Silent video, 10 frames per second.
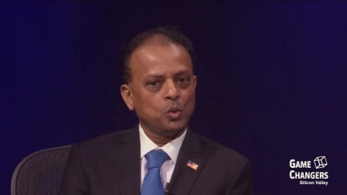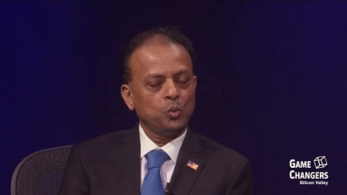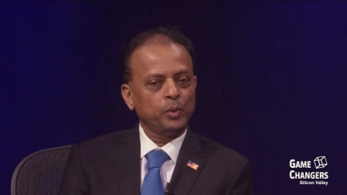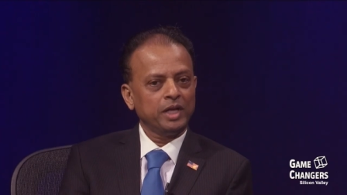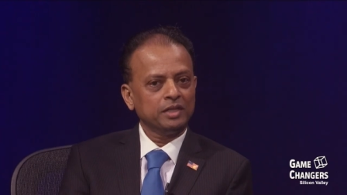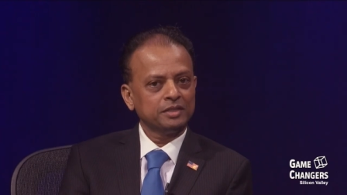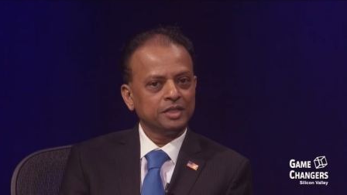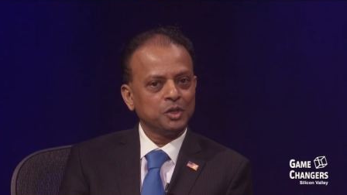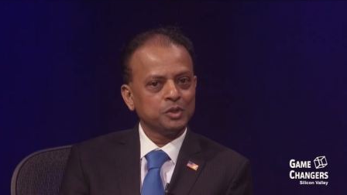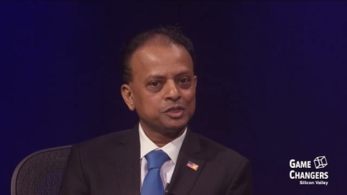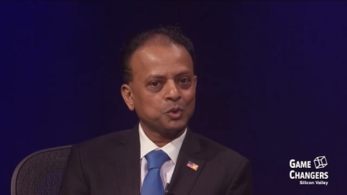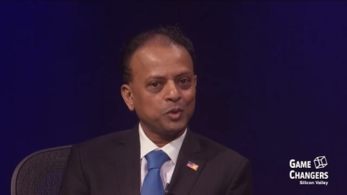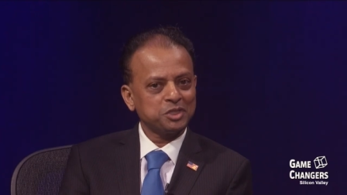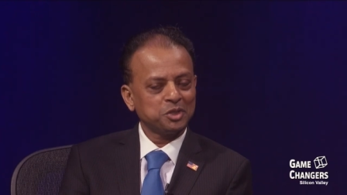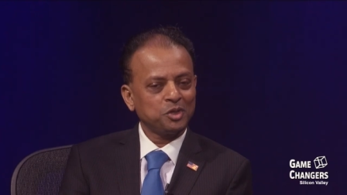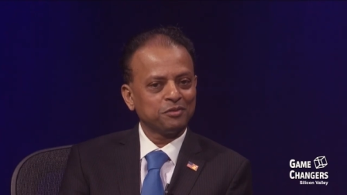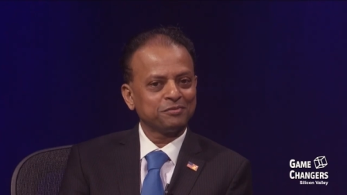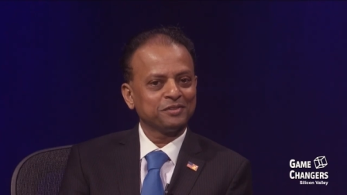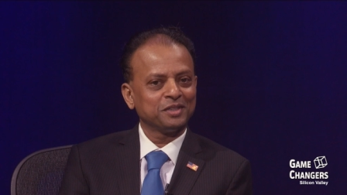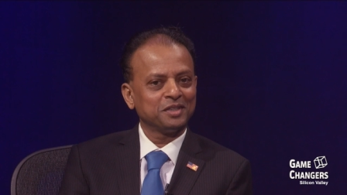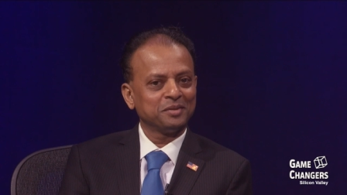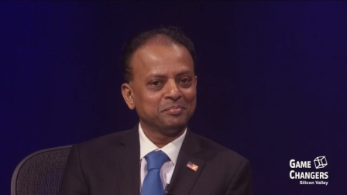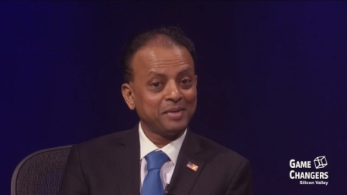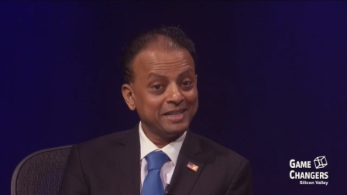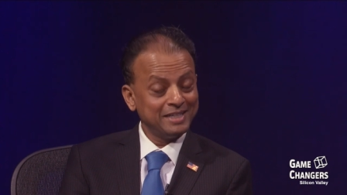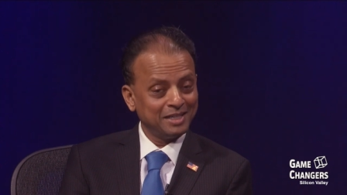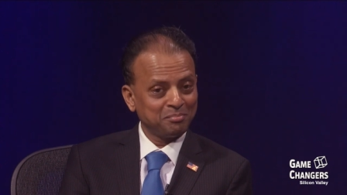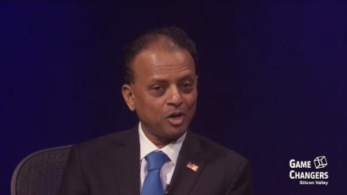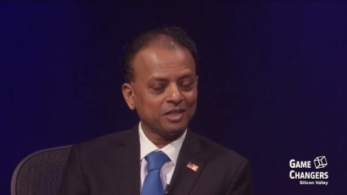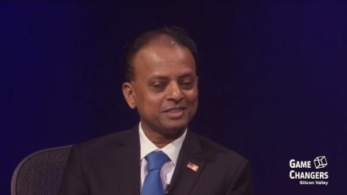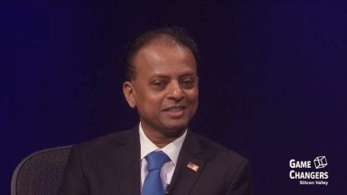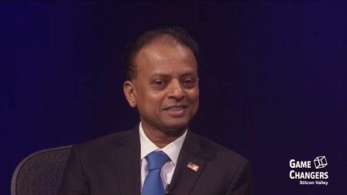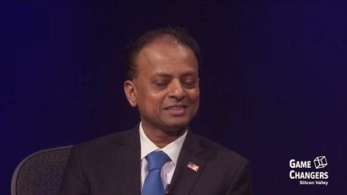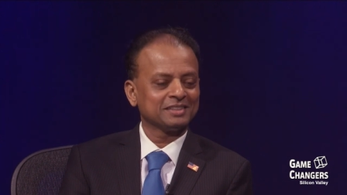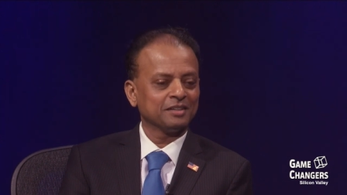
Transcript: Well, you know, it's a question of uh, money in politics.